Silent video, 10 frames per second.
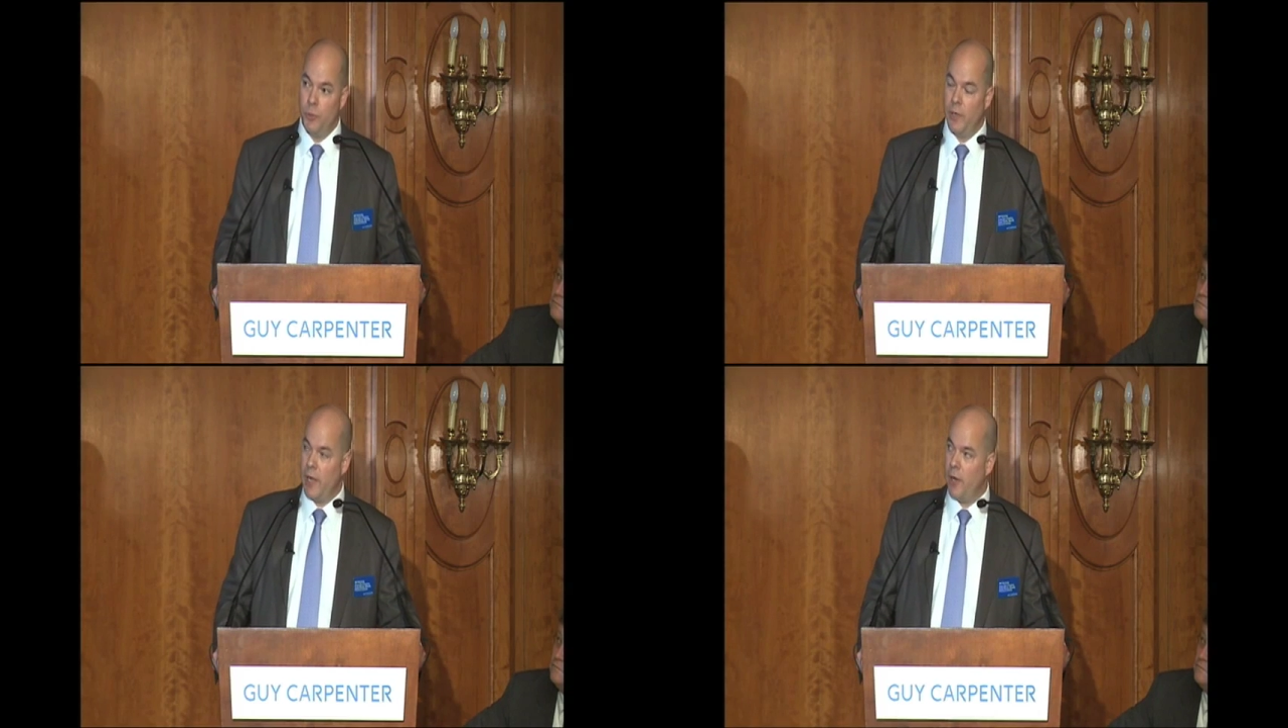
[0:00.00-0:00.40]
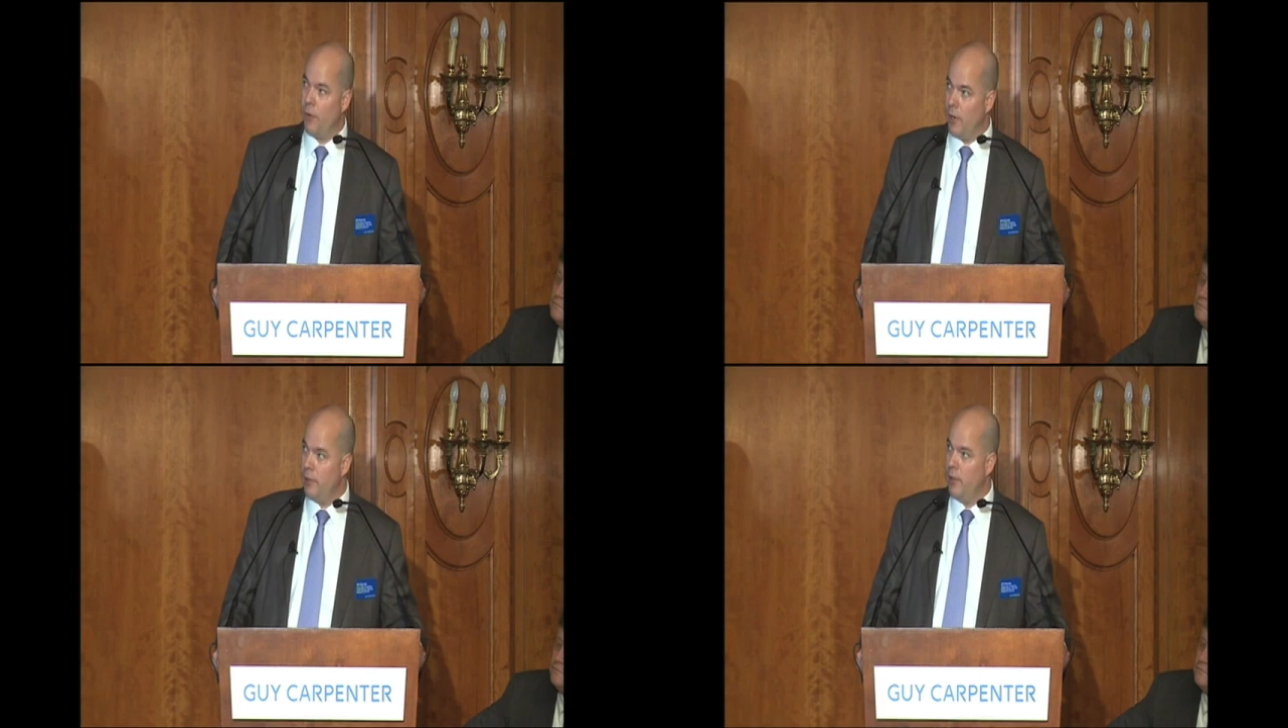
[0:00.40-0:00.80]
an
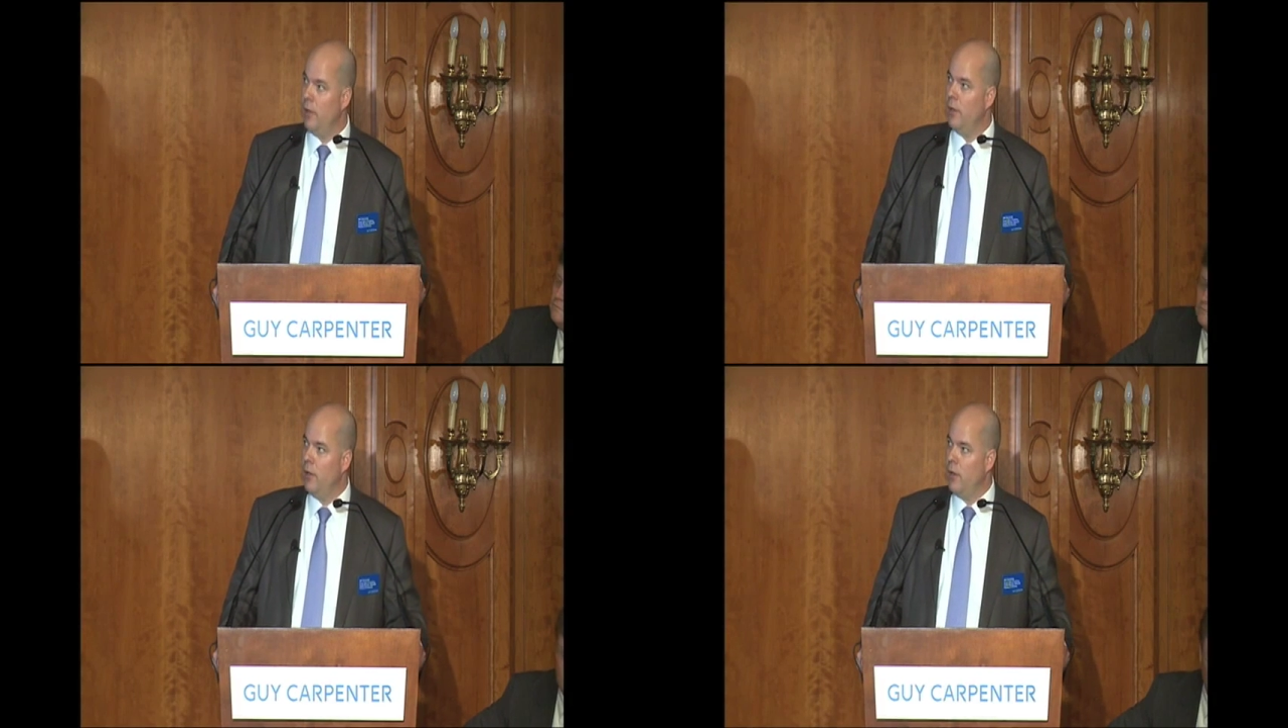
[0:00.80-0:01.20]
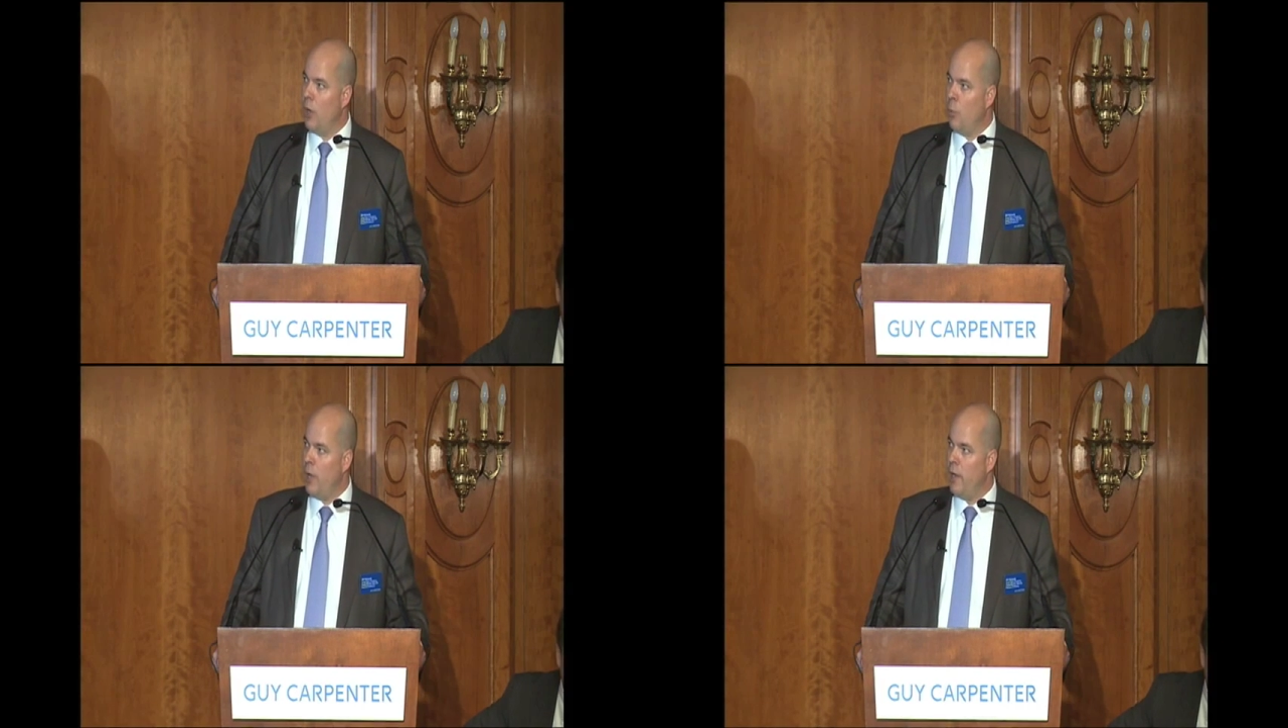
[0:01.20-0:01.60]
era
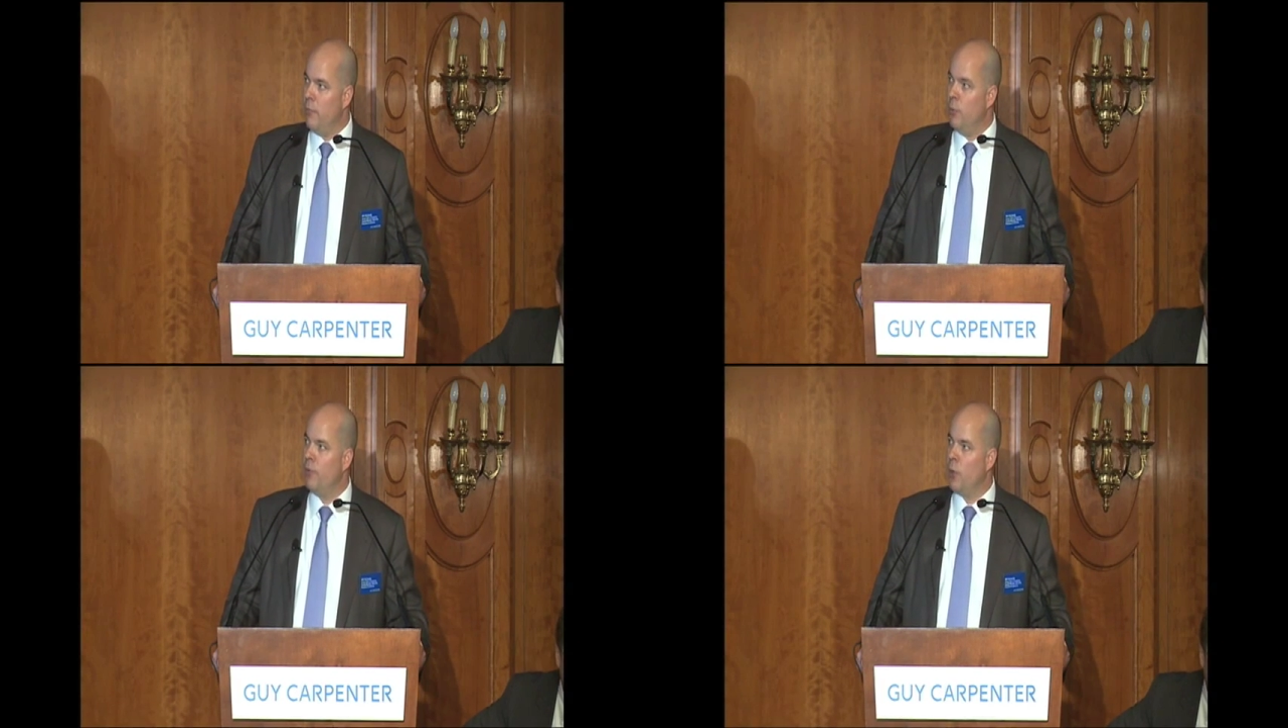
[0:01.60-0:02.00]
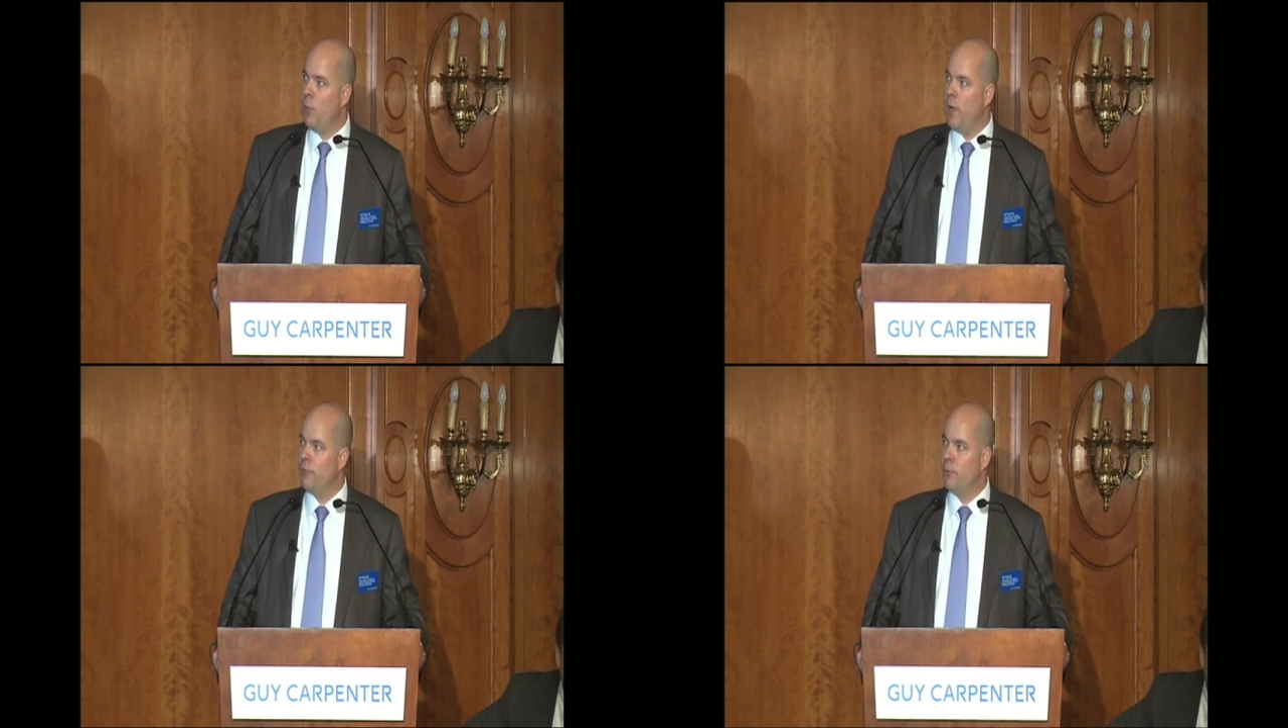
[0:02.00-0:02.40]
moving
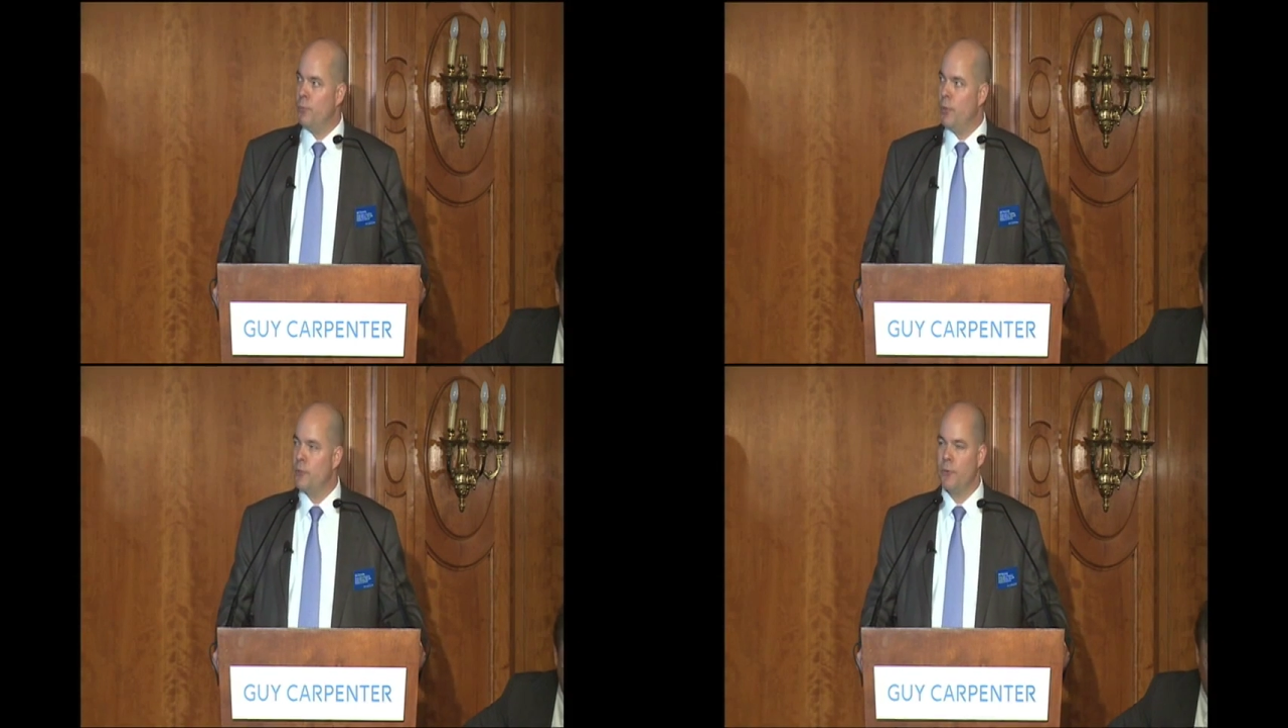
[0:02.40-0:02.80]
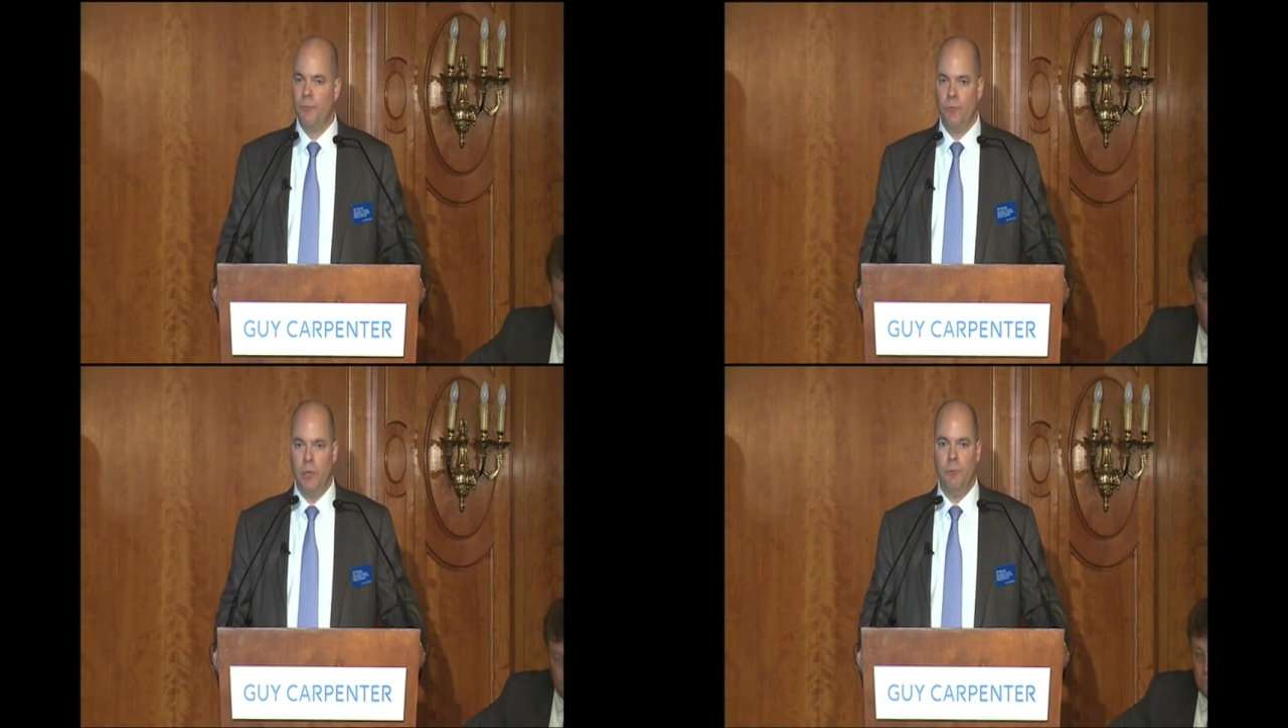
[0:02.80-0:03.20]
away from
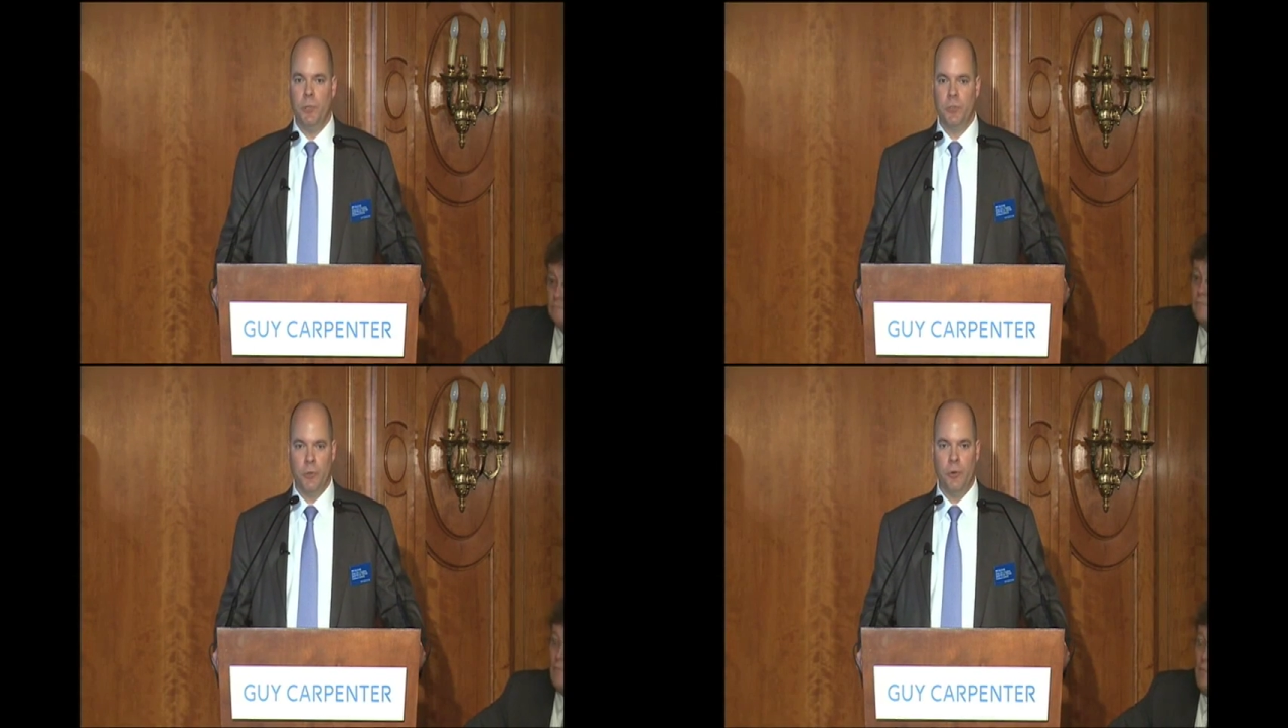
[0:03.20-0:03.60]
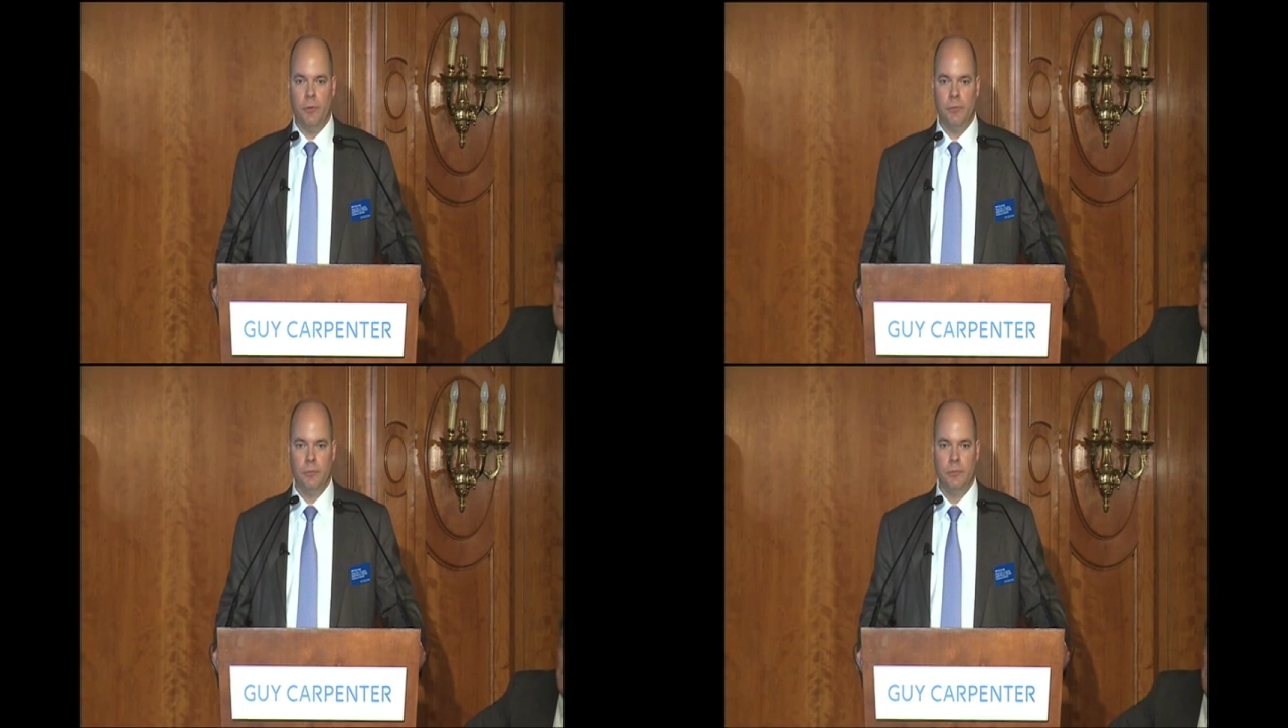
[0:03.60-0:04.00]
risk-free return